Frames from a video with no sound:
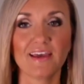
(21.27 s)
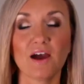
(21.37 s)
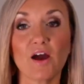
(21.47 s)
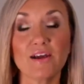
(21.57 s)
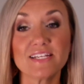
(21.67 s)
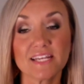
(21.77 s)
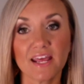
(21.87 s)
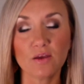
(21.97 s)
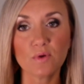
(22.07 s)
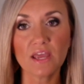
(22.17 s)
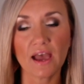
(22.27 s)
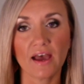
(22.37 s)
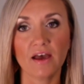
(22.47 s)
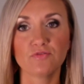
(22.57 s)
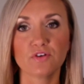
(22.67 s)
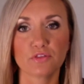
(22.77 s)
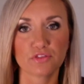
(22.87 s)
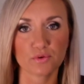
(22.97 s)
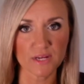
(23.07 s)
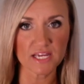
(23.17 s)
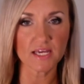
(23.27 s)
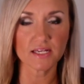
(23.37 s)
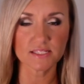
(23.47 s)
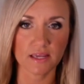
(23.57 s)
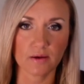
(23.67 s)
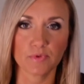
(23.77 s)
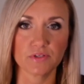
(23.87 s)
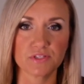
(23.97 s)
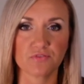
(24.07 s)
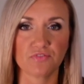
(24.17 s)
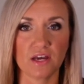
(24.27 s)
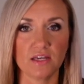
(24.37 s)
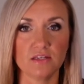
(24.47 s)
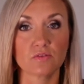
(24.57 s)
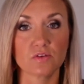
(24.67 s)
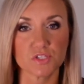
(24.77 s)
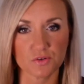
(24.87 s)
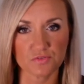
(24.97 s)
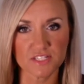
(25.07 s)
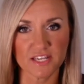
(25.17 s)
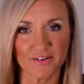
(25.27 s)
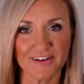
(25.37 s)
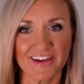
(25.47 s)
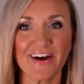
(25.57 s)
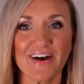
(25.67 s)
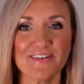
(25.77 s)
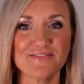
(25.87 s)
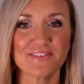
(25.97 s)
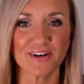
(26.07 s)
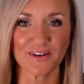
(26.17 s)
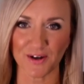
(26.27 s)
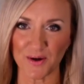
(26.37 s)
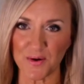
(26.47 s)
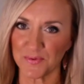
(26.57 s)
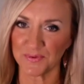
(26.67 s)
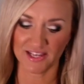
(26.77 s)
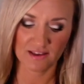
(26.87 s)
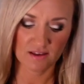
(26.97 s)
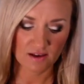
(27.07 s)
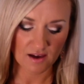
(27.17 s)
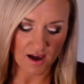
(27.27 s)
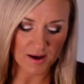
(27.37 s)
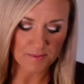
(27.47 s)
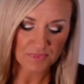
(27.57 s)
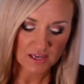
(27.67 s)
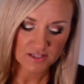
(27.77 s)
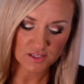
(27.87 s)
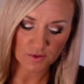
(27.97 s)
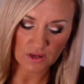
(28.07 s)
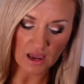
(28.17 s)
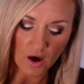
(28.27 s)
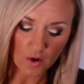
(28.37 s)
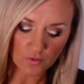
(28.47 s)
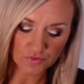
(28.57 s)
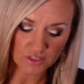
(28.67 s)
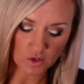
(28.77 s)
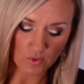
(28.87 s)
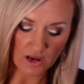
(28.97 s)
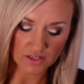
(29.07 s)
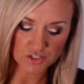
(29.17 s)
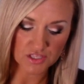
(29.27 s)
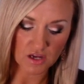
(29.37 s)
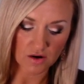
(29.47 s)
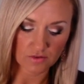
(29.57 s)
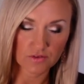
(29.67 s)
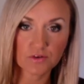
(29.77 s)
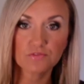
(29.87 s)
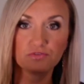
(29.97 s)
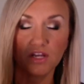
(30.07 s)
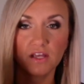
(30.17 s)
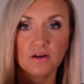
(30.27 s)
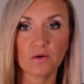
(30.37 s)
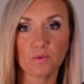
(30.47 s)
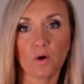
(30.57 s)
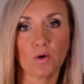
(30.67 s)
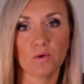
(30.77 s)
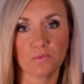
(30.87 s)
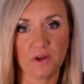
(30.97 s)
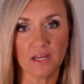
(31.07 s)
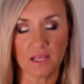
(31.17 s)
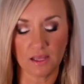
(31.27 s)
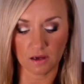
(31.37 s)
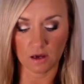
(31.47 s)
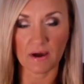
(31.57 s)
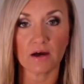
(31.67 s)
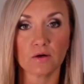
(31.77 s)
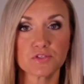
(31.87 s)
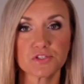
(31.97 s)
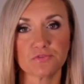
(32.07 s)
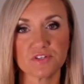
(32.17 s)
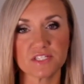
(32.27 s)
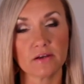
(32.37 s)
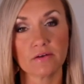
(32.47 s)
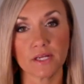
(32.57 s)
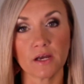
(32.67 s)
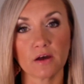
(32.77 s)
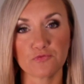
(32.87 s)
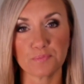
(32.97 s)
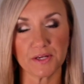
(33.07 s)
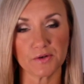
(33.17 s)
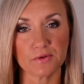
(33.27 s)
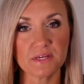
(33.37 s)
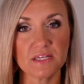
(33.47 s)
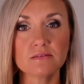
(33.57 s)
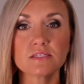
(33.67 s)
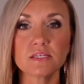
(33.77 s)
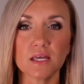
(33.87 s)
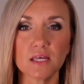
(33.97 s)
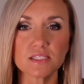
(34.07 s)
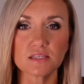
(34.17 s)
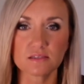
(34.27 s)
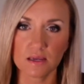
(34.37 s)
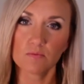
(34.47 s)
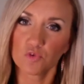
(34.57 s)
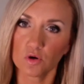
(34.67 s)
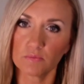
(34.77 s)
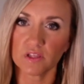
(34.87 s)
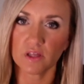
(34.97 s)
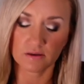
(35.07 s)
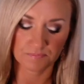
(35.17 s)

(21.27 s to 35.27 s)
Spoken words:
All right, today we have three examples to find the surface area of a cone. So hopefully you watched the other video already about surface area of pyramids. It's the same formula.